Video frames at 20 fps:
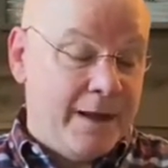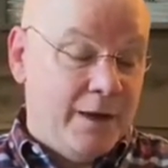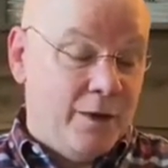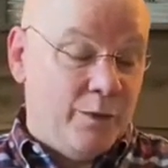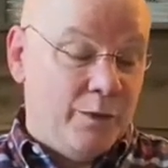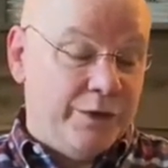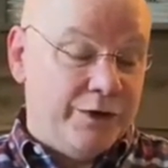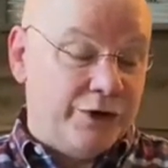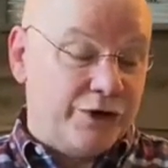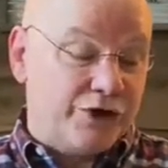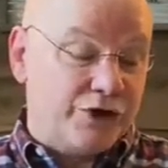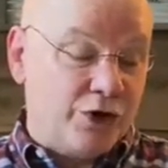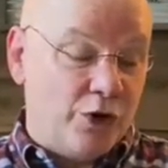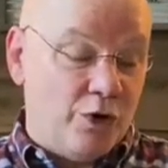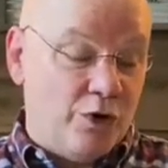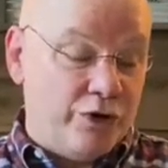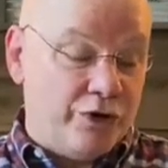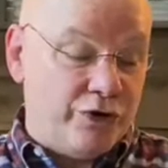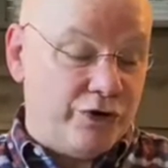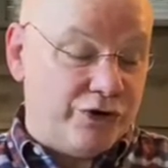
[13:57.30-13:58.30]
when the
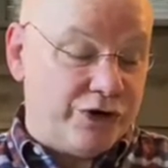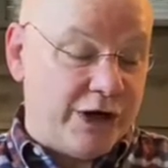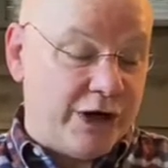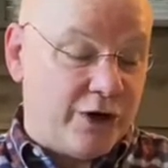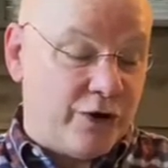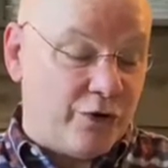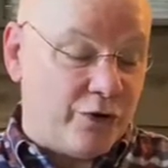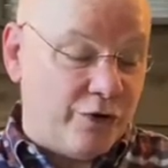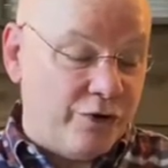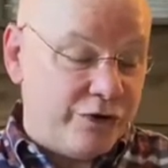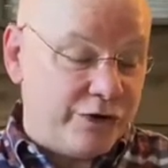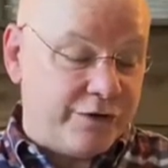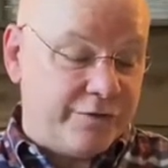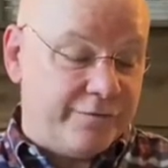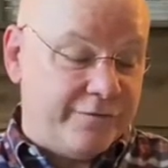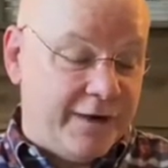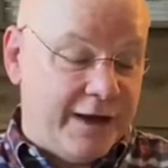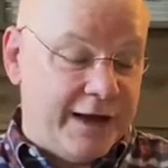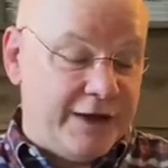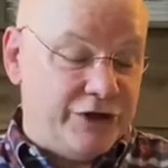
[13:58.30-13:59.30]
soldiers had
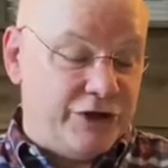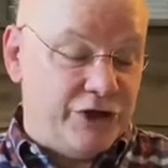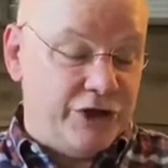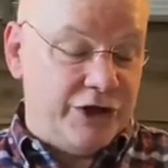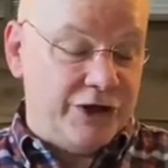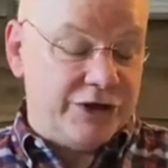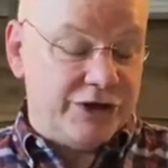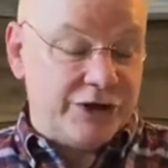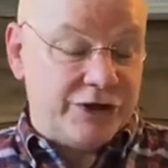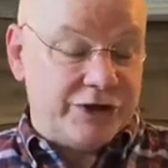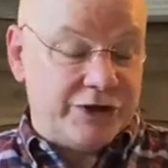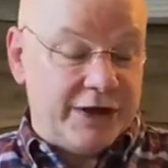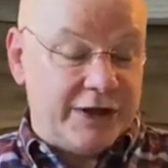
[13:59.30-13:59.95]
crucified Jesus,